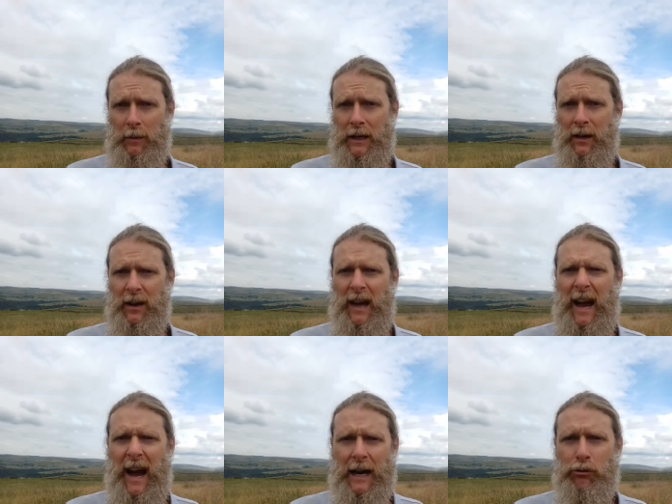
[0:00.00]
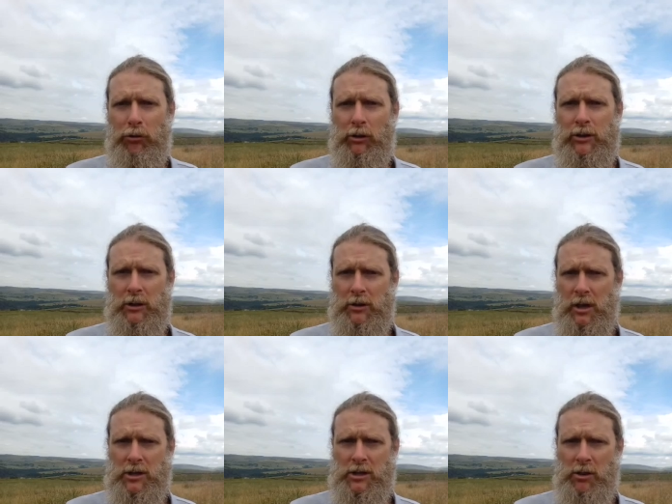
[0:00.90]
at me, going, Ah, Cross, you're
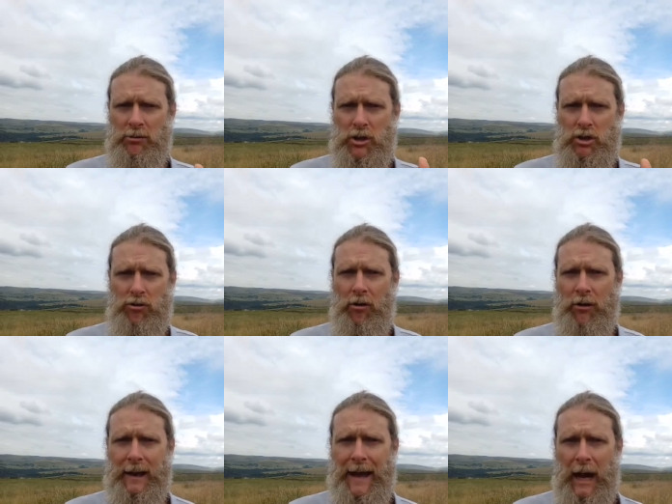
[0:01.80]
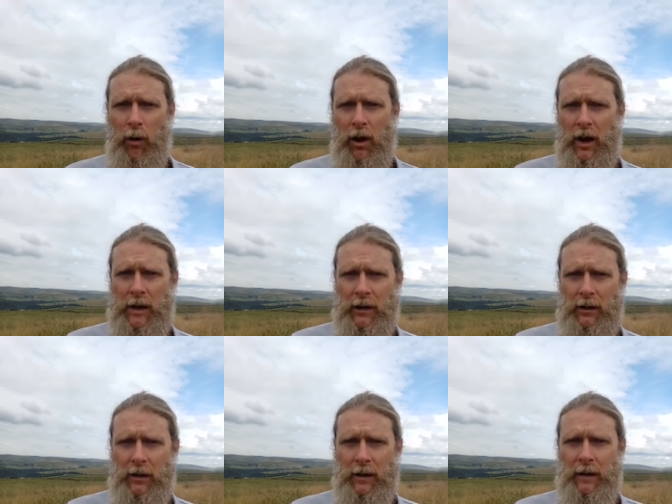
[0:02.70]
not so strong now, are
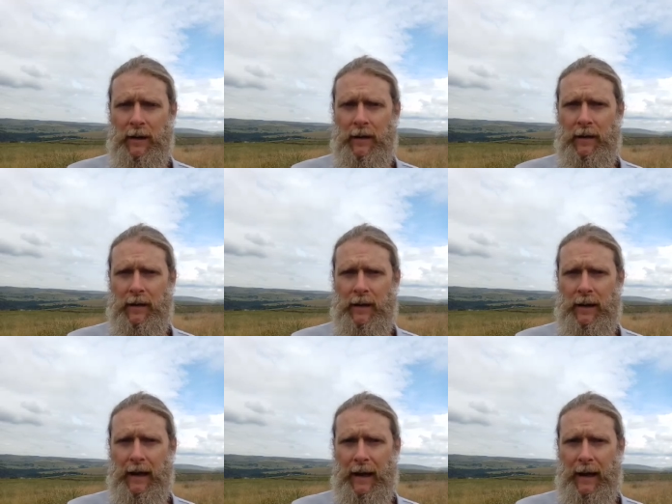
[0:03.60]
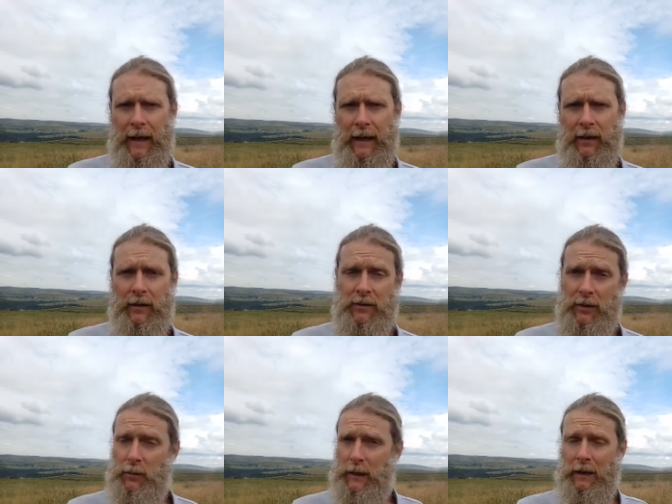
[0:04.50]
you? And because
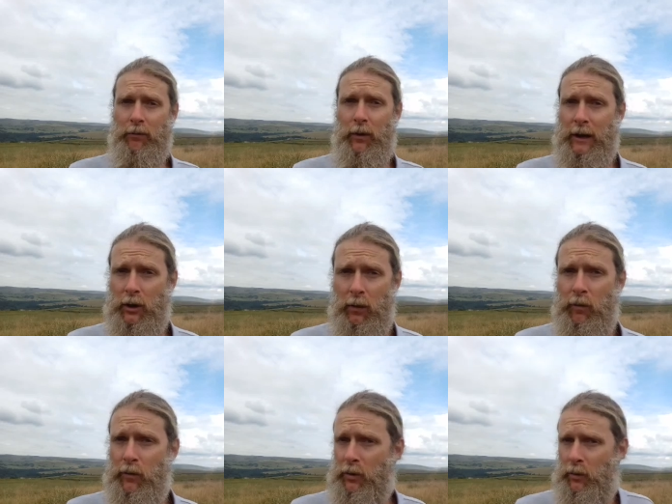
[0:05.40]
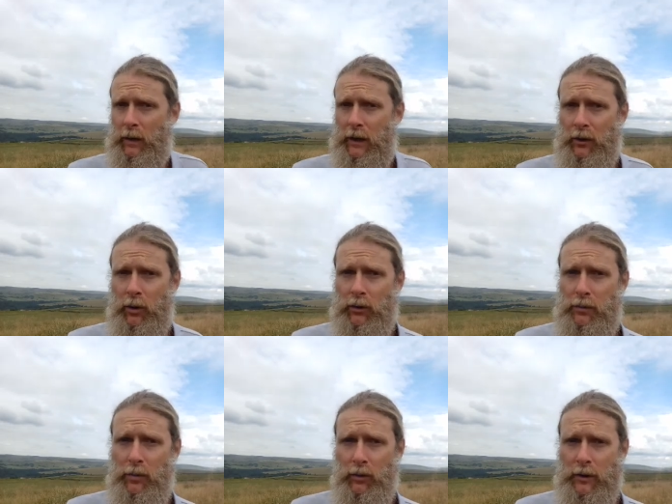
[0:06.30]
I'd been very confident when I'd got
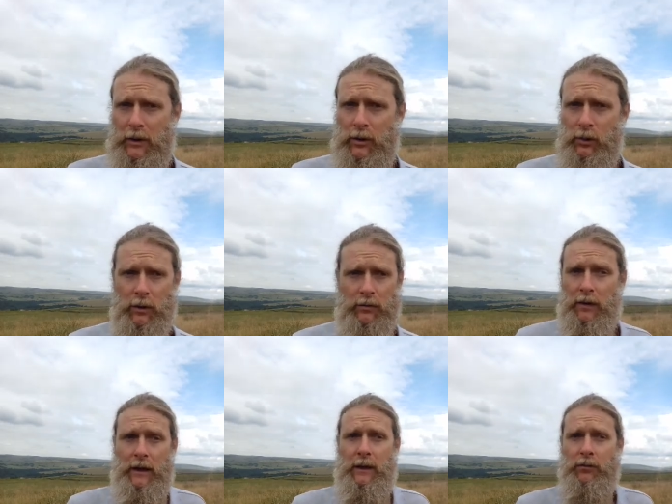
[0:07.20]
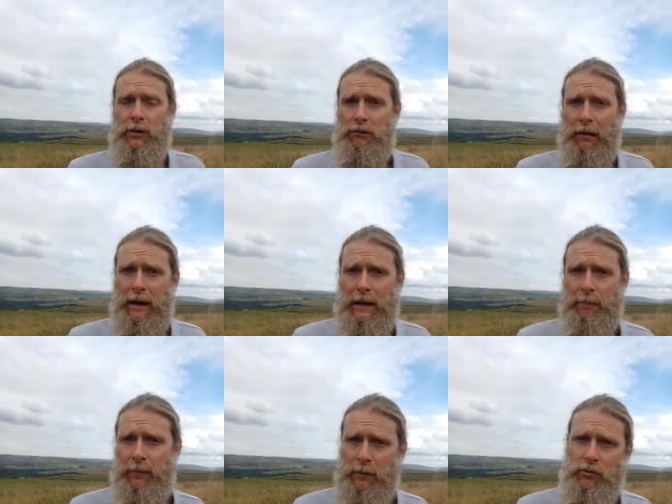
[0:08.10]
to boarding school, it was like it was great.
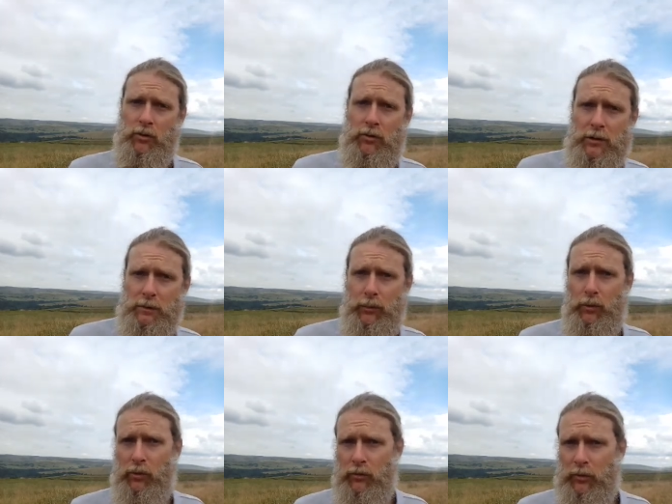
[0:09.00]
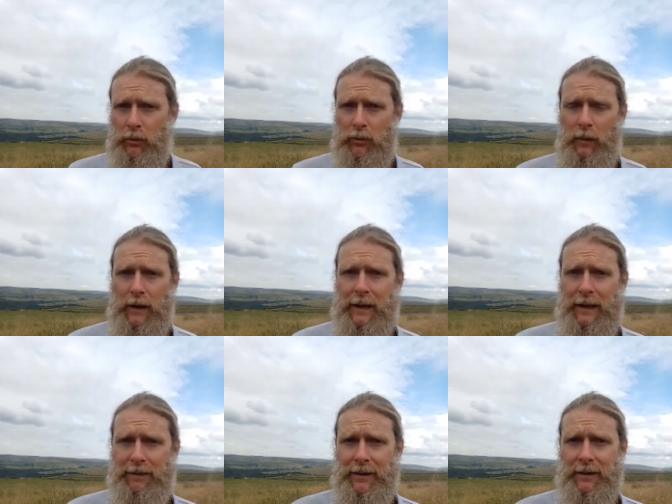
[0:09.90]
I was good at sports, I was quite
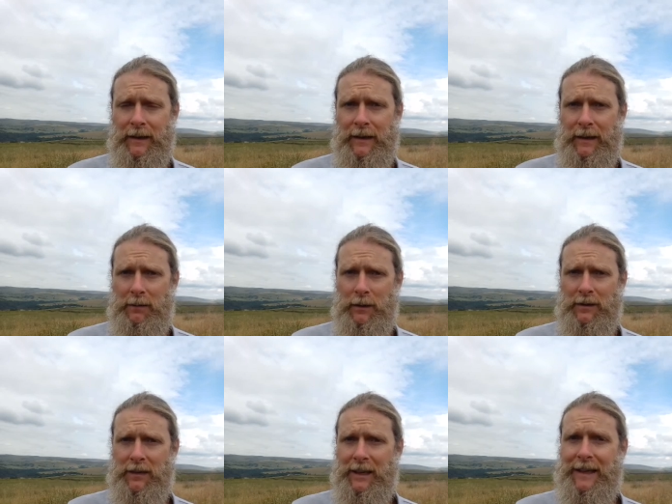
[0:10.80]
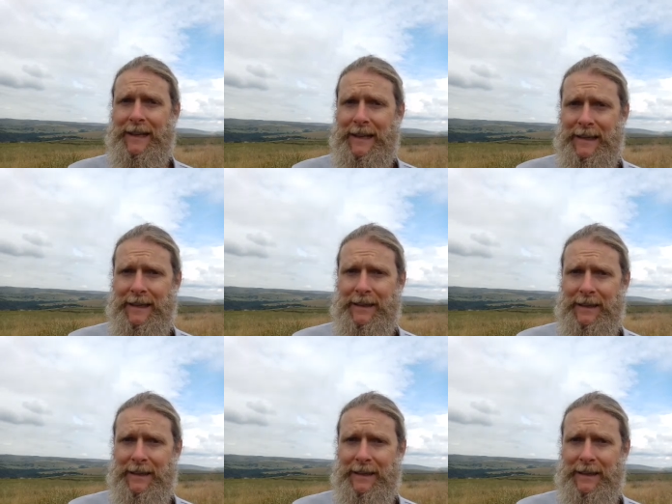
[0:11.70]
clever. But suddenly,